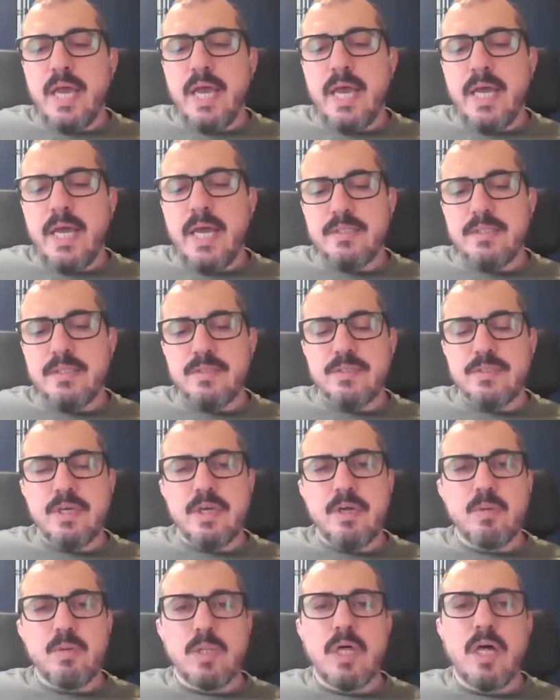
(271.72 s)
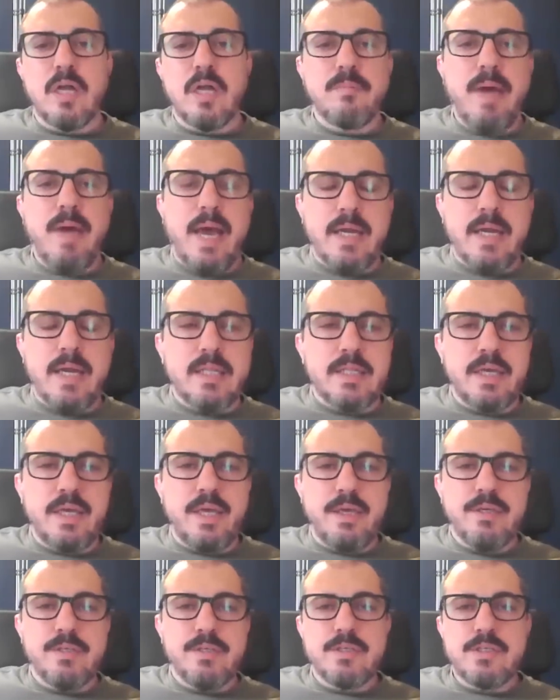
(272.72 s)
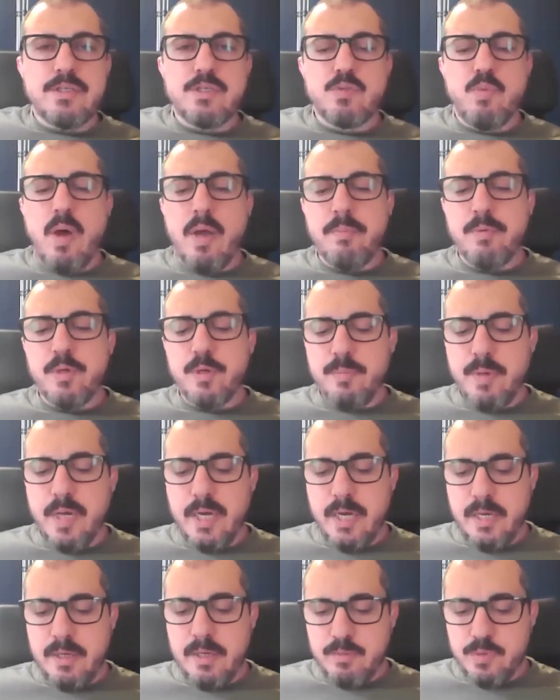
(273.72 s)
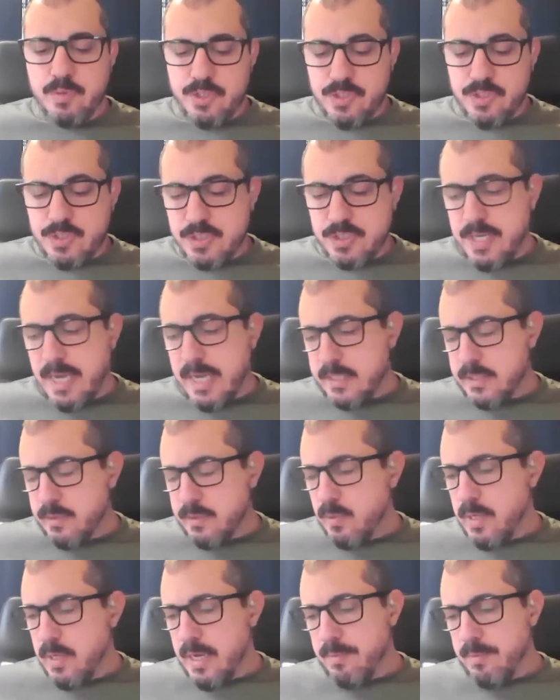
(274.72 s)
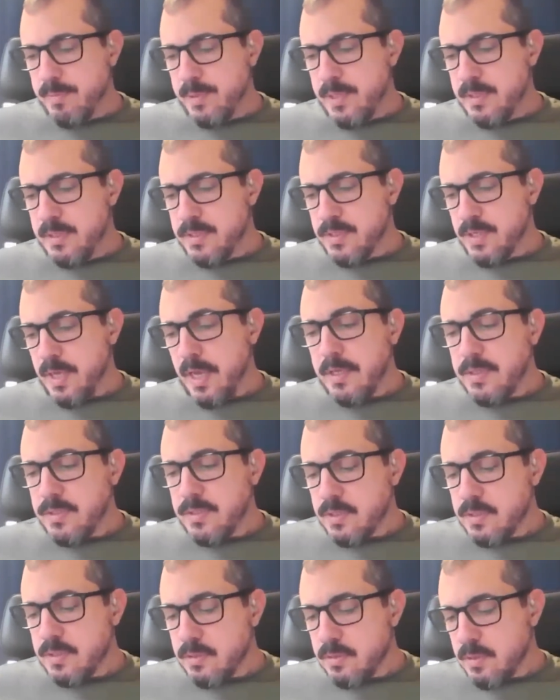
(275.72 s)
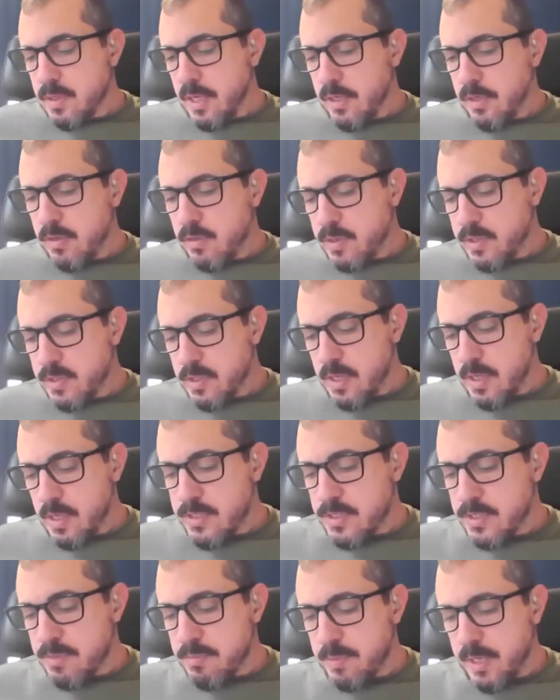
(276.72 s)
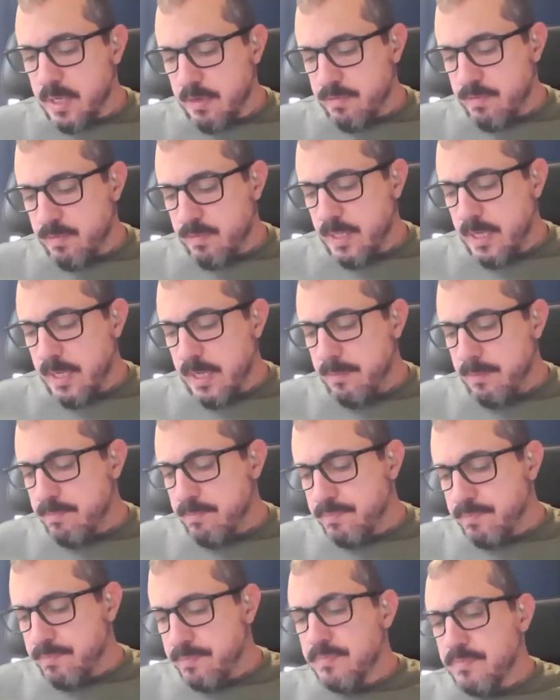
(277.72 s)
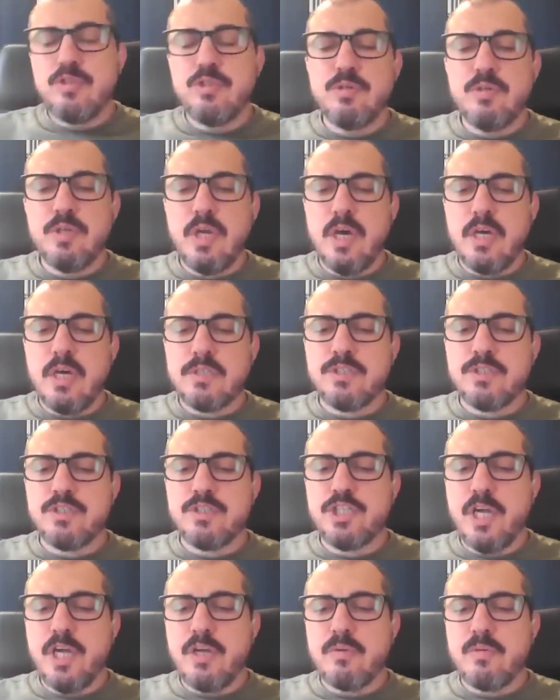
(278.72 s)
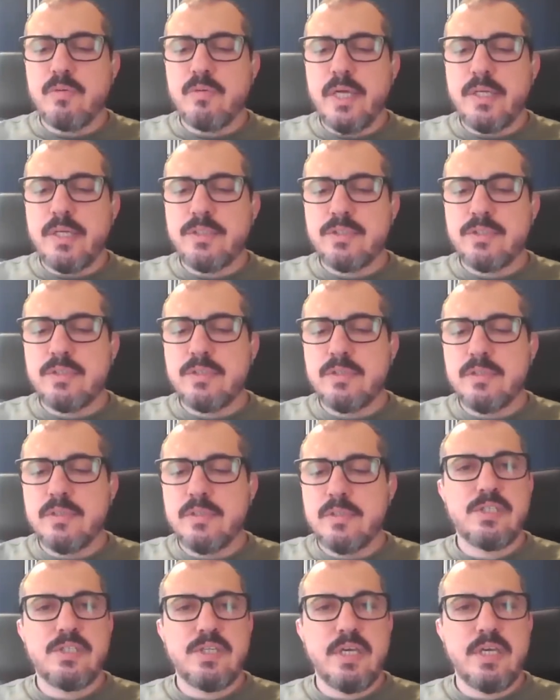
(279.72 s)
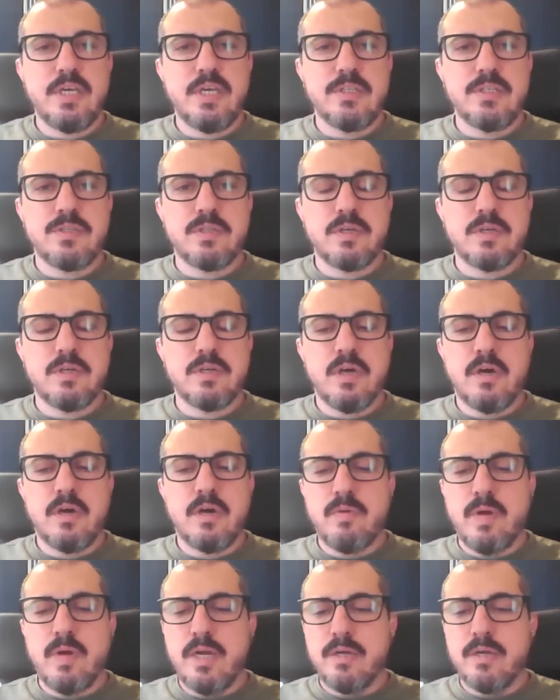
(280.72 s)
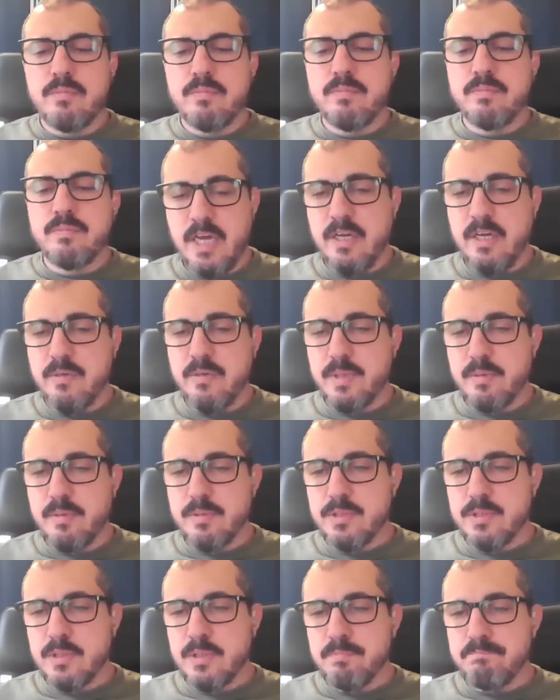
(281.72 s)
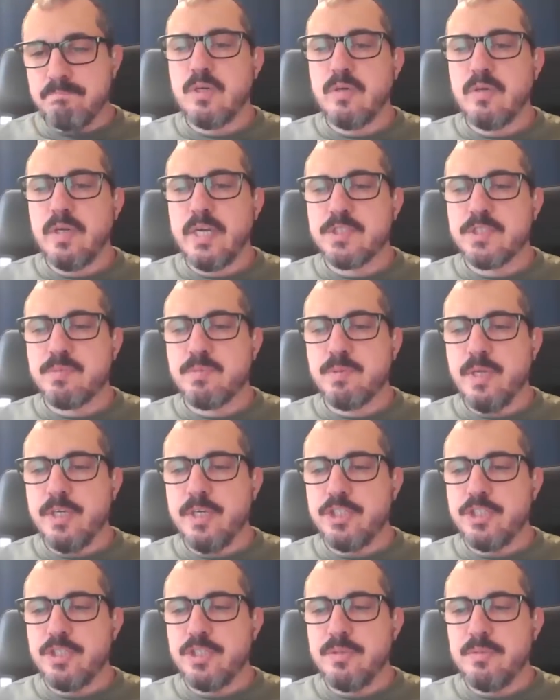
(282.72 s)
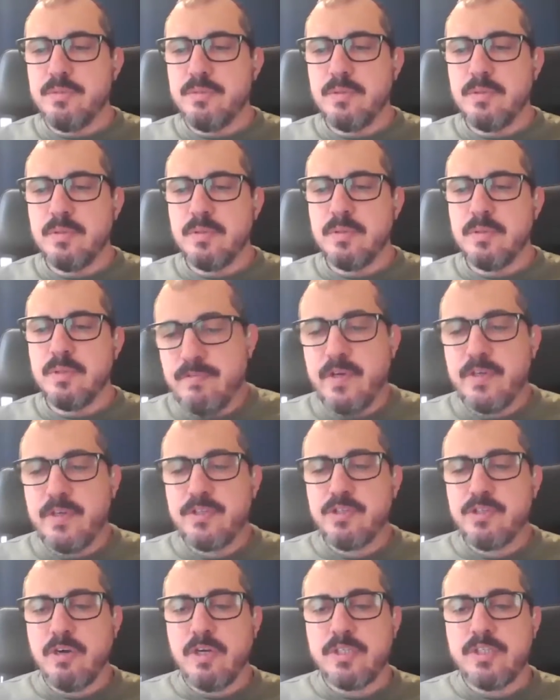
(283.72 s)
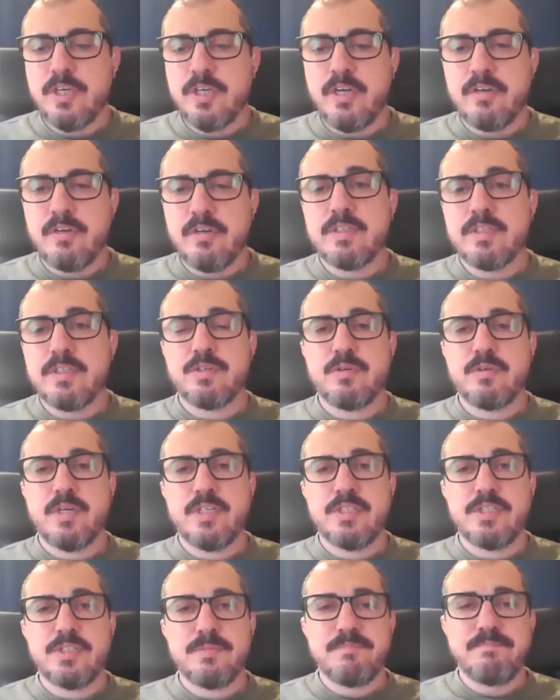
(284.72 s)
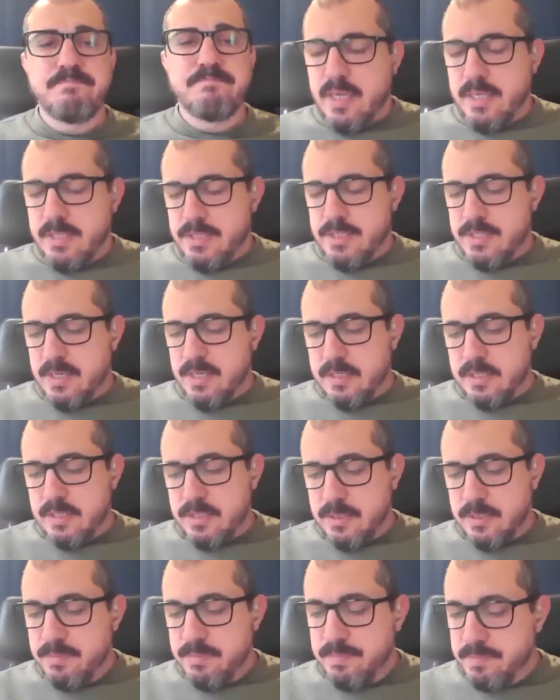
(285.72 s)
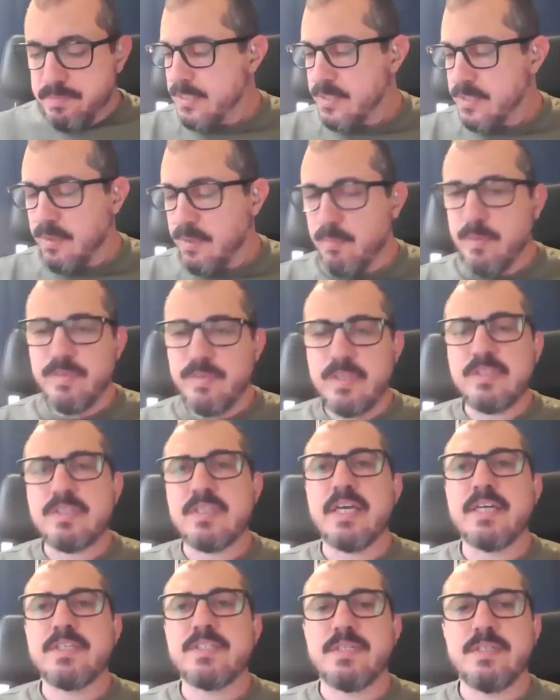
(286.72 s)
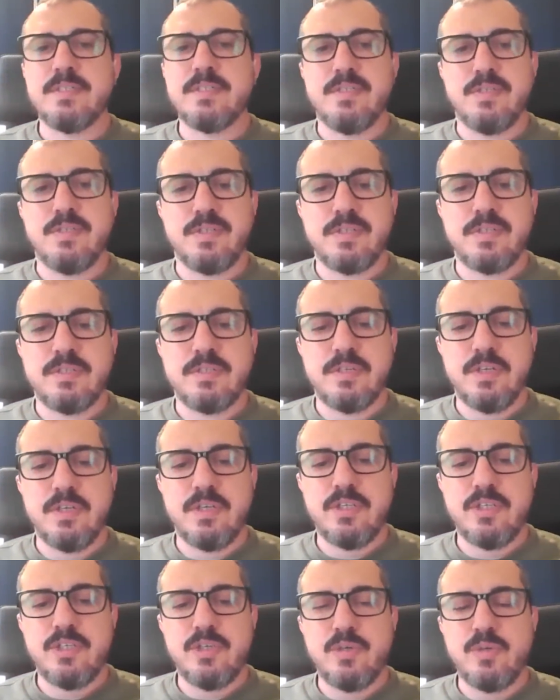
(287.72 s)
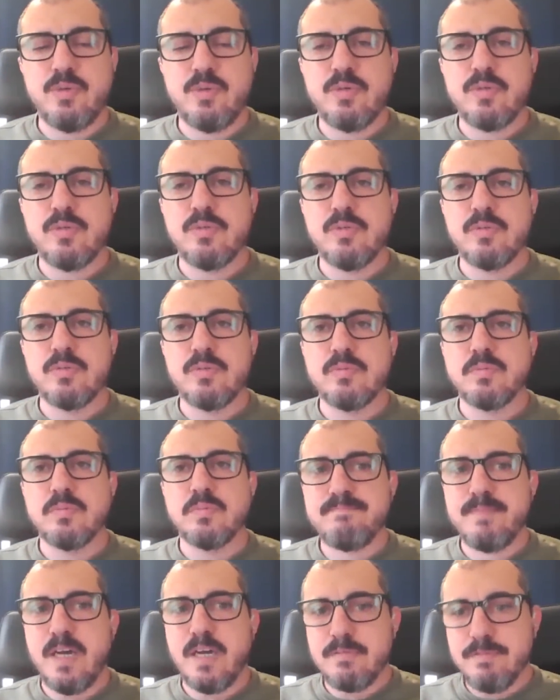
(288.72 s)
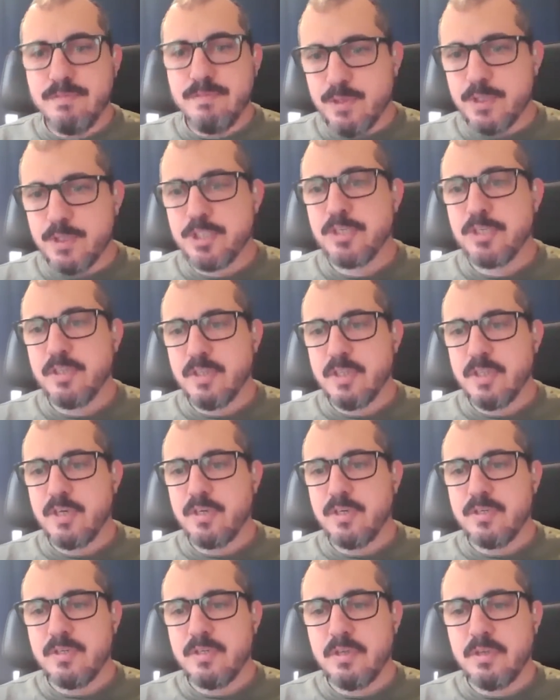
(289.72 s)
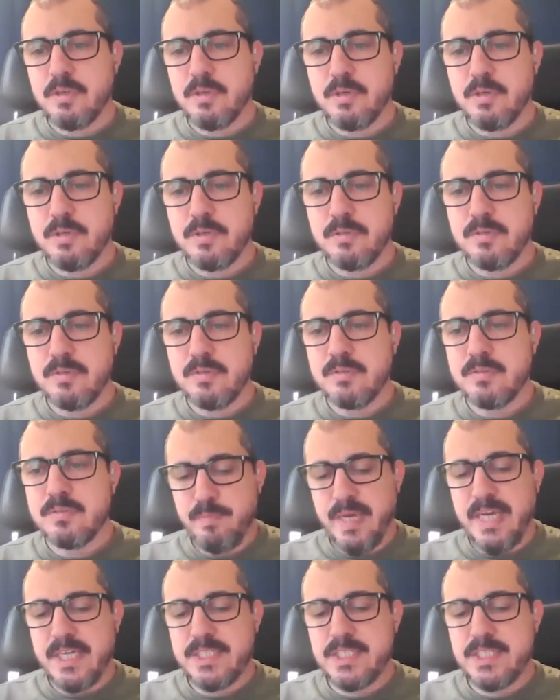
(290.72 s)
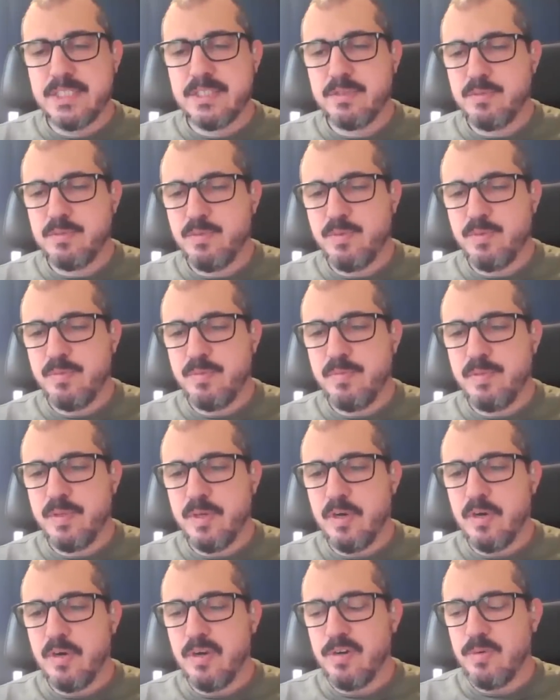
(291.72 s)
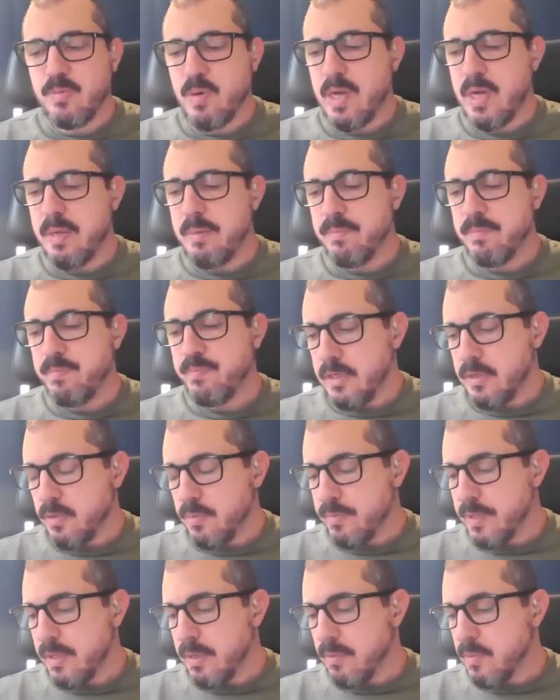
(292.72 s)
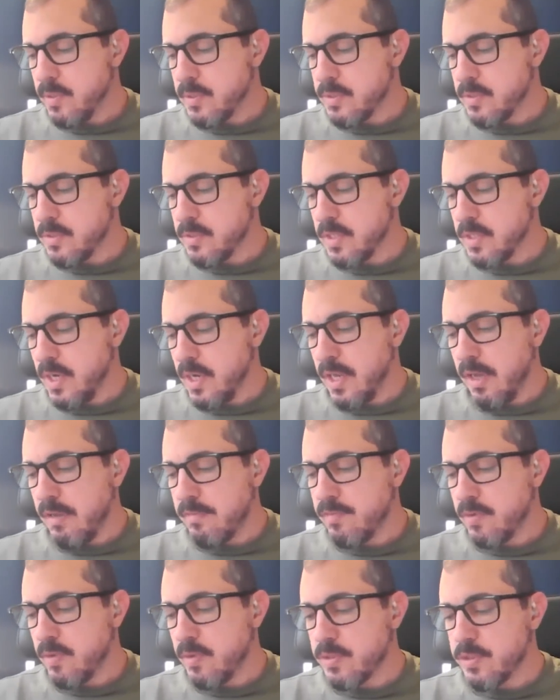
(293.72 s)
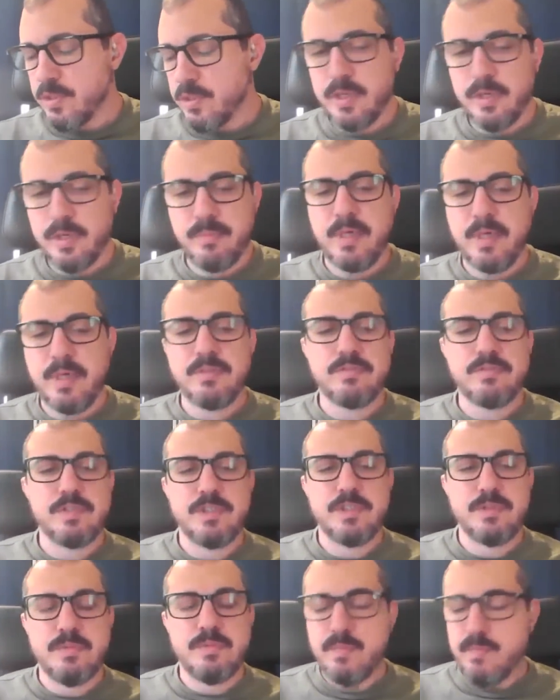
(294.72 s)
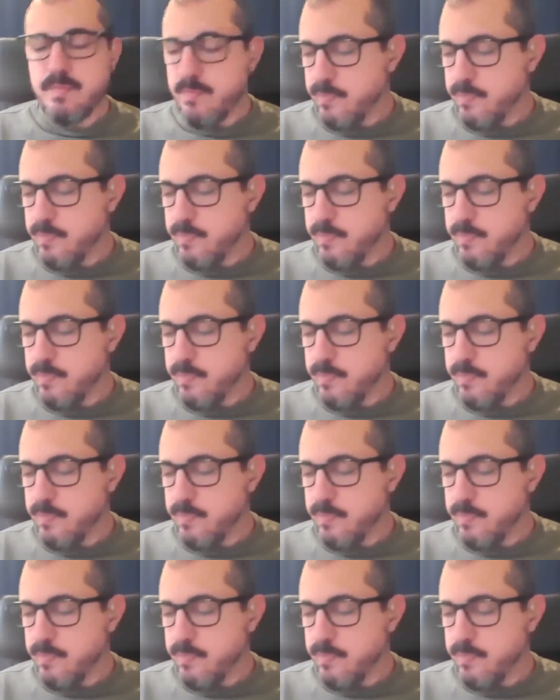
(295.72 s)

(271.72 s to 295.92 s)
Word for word: and it will automatically swipe your money, which is exactly what happened in this case. And, and Chris lost some money from that. Do not generate seeds that are not random. I hope that was a good explanation. Very sorry to hear this, Chris. It sucks. Some of these lessons you unfortunately learn best the hard way. I hope that wasn't a life altering amount for you.